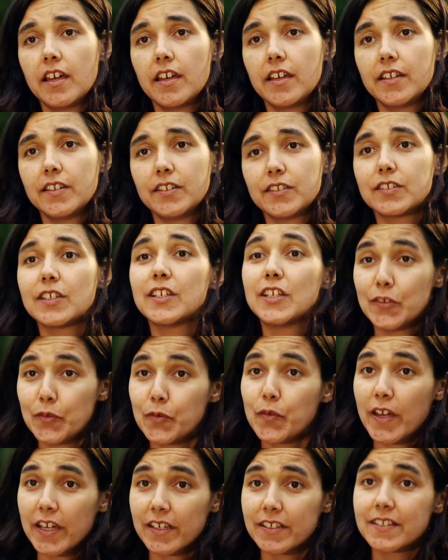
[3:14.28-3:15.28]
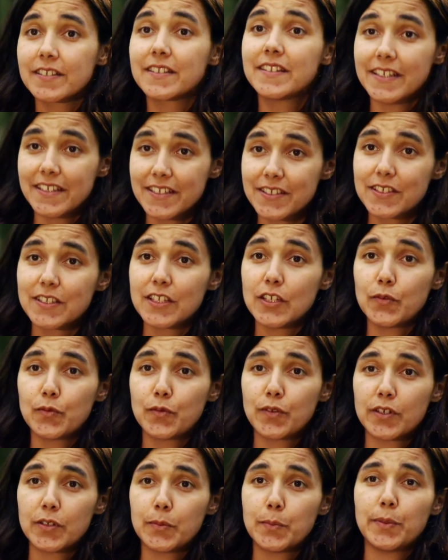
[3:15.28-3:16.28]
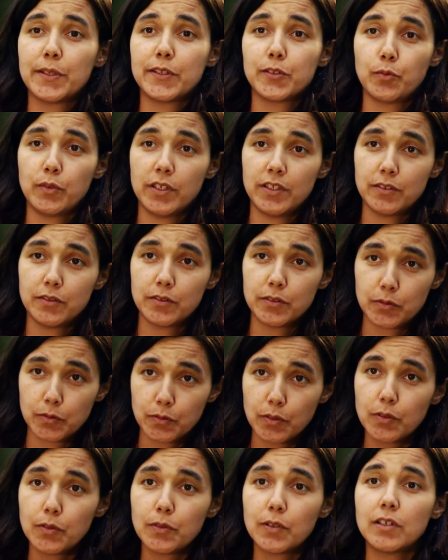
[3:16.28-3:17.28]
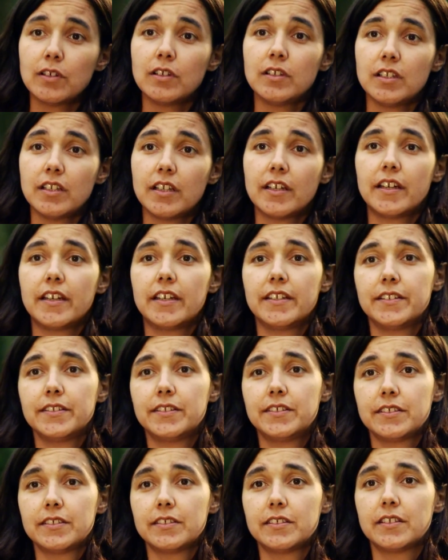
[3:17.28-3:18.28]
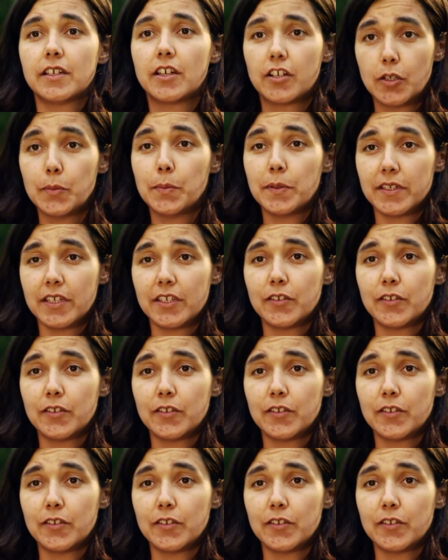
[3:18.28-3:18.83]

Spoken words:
and in fact, these differ between the rural and the urban